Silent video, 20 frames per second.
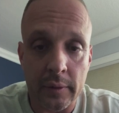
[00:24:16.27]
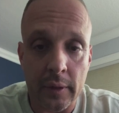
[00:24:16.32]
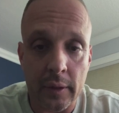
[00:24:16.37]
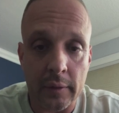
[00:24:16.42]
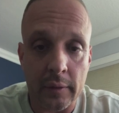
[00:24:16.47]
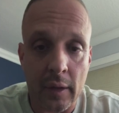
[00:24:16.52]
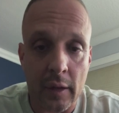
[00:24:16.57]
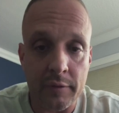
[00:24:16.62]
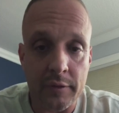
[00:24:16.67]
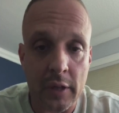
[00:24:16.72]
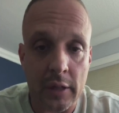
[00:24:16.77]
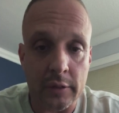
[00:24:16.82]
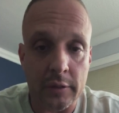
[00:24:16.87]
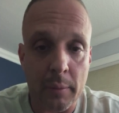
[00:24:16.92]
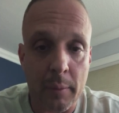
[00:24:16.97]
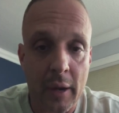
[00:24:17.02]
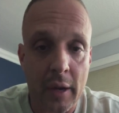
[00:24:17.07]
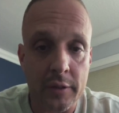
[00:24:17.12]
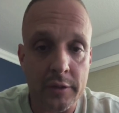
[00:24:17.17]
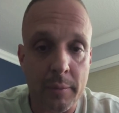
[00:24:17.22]
yeah, I've talked
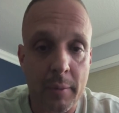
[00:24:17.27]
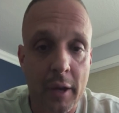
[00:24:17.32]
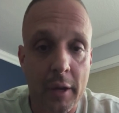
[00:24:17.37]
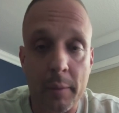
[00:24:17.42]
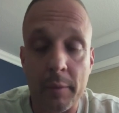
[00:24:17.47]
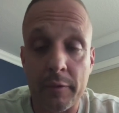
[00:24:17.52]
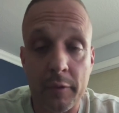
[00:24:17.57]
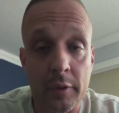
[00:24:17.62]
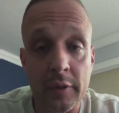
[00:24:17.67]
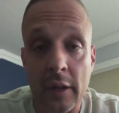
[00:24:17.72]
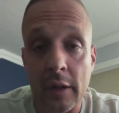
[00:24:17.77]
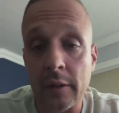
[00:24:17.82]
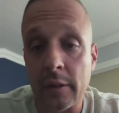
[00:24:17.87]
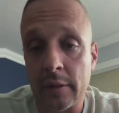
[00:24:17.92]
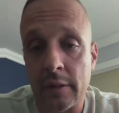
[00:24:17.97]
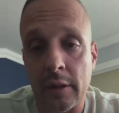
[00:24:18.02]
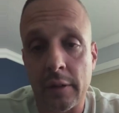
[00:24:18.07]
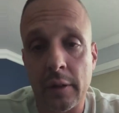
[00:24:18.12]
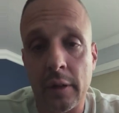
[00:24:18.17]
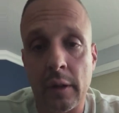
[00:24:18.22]
to Miles about it before. There
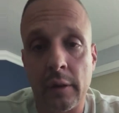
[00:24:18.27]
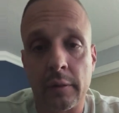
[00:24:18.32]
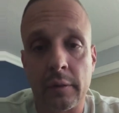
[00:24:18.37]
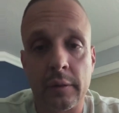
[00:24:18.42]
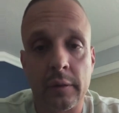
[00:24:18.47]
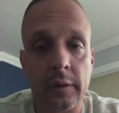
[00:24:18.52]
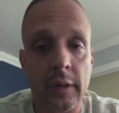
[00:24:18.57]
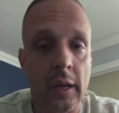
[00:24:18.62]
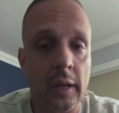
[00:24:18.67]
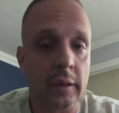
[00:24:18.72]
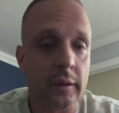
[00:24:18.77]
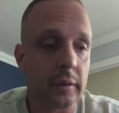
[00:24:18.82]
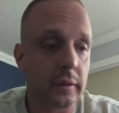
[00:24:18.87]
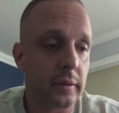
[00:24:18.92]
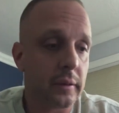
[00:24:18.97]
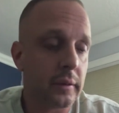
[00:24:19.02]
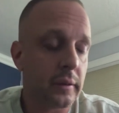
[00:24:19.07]
you go. Yeah.